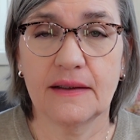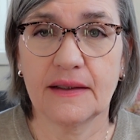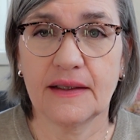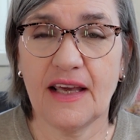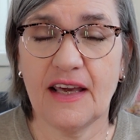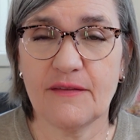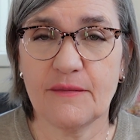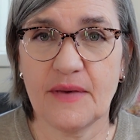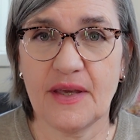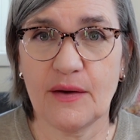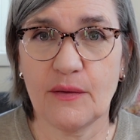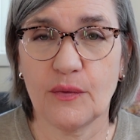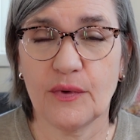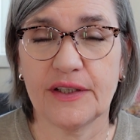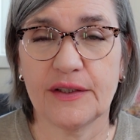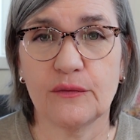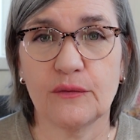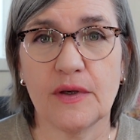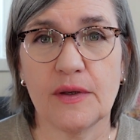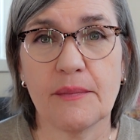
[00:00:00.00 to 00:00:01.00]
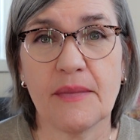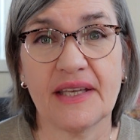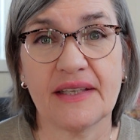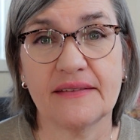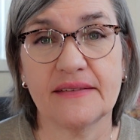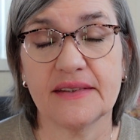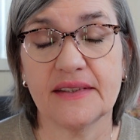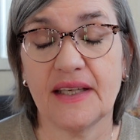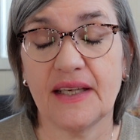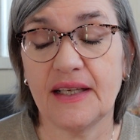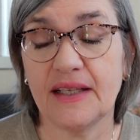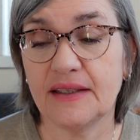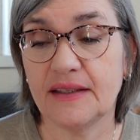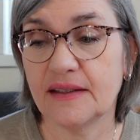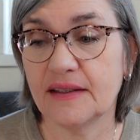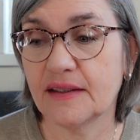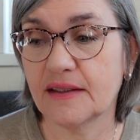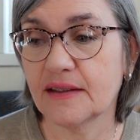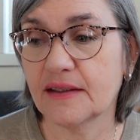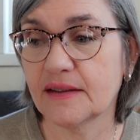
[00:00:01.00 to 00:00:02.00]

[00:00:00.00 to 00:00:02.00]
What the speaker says: gave me when we met in